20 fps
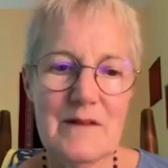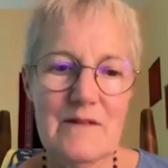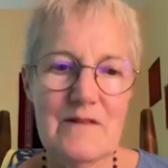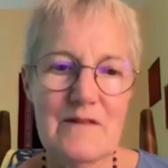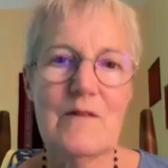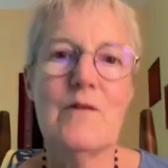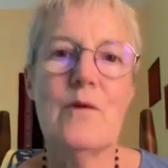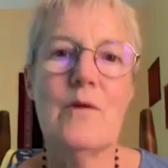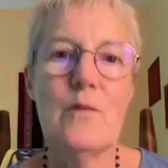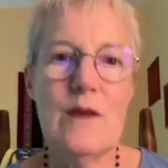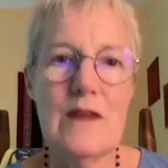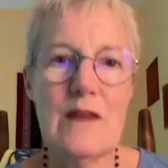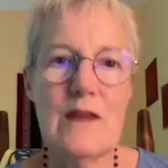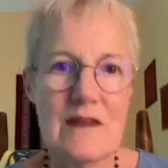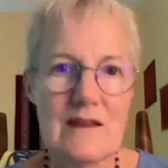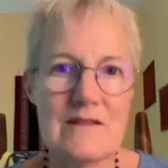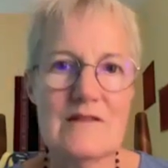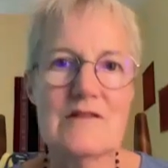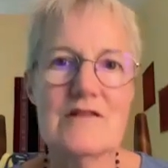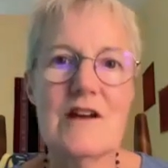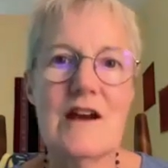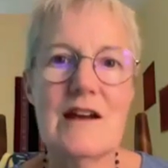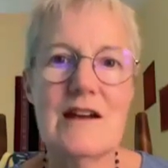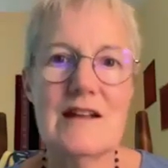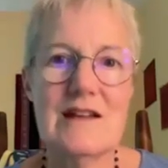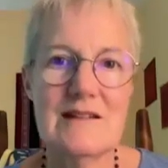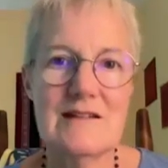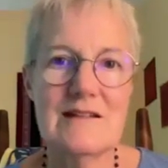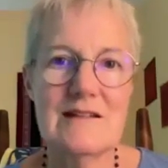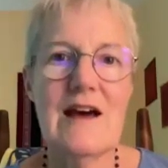so that we can shine
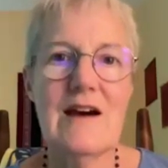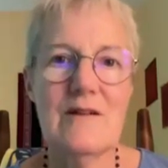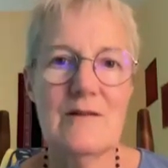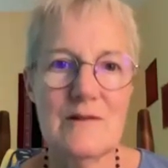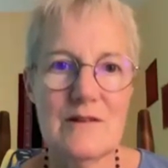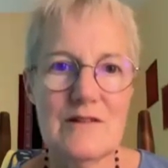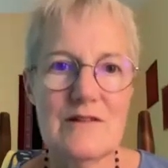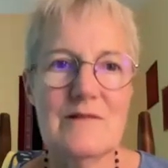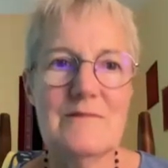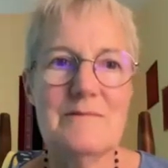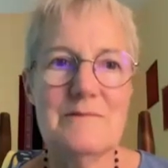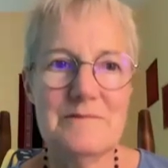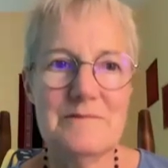it out.